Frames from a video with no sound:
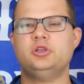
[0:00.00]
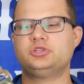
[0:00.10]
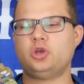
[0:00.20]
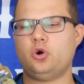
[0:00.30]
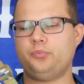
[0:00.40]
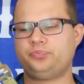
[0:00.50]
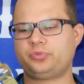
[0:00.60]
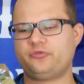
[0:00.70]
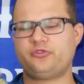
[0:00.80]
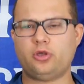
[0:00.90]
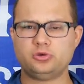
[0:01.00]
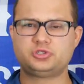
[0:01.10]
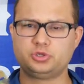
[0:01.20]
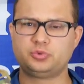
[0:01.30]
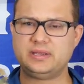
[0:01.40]
So for those
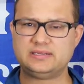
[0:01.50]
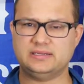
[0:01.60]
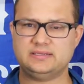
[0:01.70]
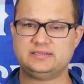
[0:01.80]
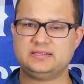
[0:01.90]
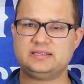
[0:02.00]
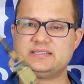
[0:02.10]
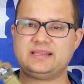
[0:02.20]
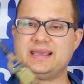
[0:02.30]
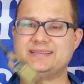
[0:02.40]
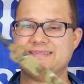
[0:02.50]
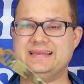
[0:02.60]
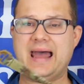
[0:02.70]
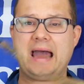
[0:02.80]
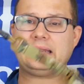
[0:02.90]
two reasons, this sling is
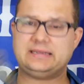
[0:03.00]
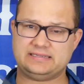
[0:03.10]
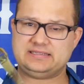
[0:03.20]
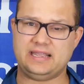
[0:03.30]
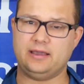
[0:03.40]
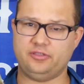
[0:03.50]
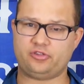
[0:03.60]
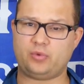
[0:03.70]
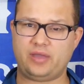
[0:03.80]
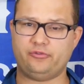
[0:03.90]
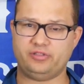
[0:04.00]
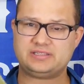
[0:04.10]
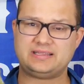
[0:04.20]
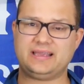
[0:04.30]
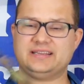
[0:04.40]
not going to stay on this rifle.
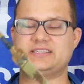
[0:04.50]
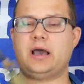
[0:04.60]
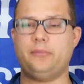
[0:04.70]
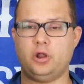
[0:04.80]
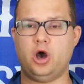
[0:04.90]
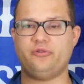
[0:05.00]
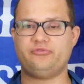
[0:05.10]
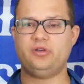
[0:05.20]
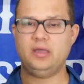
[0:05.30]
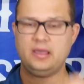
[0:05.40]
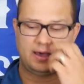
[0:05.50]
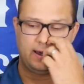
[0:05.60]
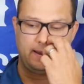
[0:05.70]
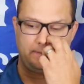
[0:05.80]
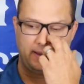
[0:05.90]
This sling is coming off.
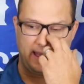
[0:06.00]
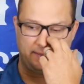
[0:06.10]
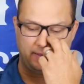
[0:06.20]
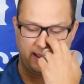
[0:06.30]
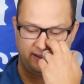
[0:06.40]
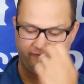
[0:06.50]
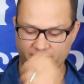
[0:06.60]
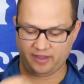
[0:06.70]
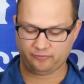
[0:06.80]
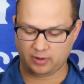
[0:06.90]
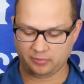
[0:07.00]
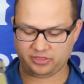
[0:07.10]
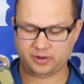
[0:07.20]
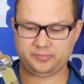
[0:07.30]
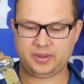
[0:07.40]
I've run
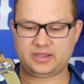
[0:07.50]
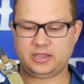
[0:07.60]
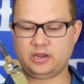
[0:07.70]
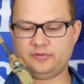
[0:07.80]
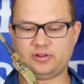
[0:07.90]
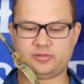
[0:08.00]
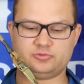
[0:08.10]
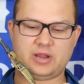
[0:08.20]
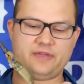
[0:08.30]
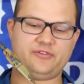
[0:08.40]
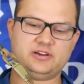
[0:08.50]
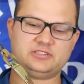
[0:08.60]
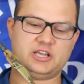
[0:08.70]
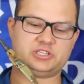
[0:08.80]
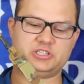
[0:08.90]
with it a bit here. I've done some dry fire
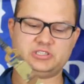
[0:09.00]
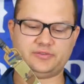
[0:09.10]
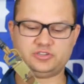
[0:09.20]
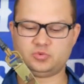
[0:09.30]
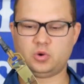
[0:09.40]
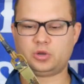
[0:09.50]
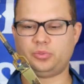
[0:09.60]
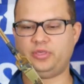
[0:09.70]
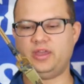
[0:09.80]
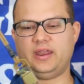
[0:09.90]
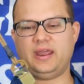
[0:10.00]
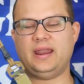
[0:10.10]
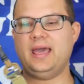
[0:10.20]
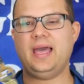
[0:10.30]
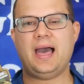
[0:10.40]
sessions. I've just worked with it,
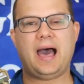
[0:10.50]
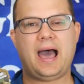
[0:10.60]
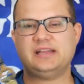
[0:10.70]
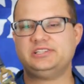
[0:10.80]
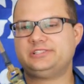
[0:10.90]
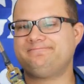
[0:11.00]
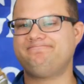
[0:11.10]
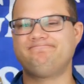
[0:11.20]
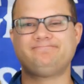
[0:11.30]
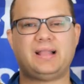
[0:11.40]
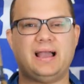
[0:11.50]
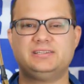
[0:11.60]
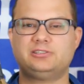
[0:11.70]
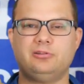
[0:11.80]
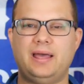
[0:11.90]
and I just I
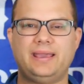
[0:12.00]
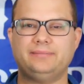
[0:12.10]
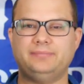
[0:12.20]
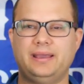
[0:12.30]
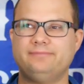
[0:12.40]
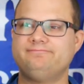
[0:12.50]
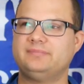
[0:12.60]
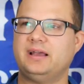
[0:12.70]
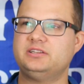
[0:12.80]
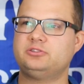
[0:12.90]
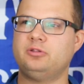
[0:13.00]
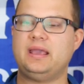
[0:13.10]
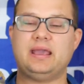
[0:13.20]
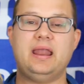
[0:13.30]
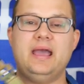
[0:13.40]
just don't like it, man. I just don't
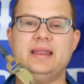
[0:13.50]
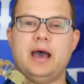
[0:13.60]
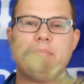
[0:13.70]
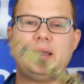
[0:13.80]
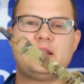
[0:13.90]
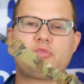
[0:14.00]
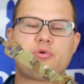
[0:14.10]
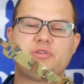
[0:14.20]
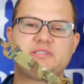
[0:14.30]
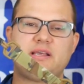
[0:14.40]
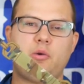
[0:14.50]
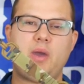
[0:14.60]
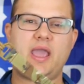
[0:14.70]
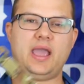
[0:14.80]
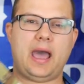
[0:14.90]
like it. Now, I'm not going to throw this thing
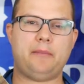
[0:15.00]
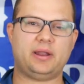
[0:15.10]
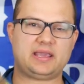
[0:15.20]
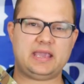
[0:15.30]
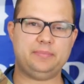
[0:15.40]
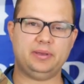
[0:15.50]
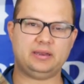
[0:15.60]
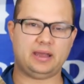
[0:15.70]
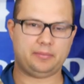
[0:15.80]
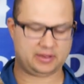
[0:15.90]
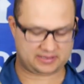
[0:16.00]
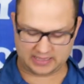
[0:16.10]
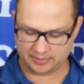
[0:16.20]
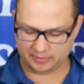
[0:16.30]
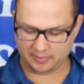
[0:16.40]
away. I'm going to keep it. I'm going to
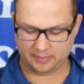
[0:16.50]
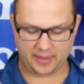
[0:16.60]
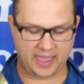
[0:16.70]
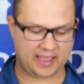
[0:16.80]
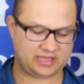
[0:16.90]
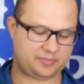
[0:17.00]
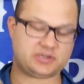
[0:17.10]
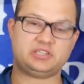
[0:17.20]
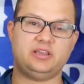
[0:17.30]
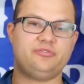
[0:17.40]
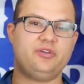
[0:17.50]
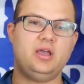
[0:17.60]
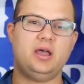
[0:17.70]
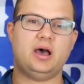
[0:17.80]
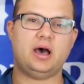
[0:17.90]
keep it in my bag, especially if
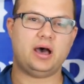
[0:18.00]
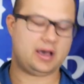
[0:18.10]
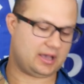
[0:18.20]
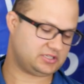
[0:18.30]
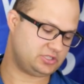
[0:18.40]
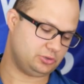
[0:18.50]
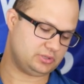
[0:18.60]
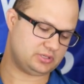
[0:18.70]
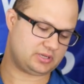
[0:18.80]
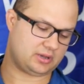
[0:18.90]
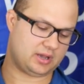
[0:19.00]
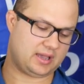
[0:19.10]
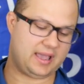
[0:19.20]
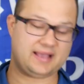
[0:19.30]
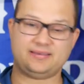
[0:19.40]
a student
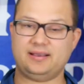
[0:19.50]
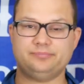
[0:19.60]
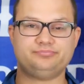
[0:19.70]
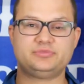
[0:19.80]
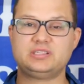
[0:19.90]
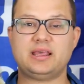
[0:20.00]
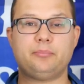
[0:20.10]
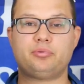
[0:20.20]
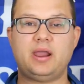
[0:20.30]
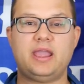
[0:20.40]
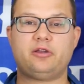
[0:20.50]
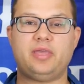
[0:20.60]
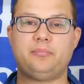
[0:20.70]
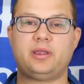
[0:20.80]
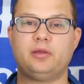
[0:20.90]
has a sling break or
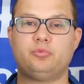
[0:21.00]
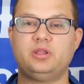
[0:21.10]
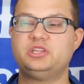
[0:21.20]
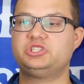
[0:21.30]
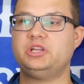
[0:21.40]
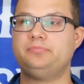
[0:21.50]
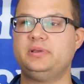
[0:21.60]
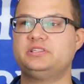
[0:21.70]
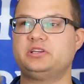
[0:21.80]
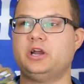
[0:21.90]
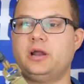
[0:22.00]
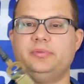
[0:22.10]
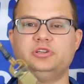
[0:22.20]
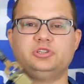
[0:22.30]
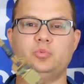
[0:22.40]
they bring a really cheap piece of
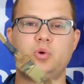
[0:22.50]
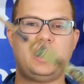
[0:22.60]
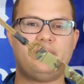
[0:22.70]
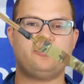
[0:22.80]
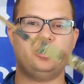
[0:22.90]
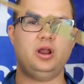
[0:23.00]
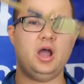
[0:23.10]
garbage or whatever.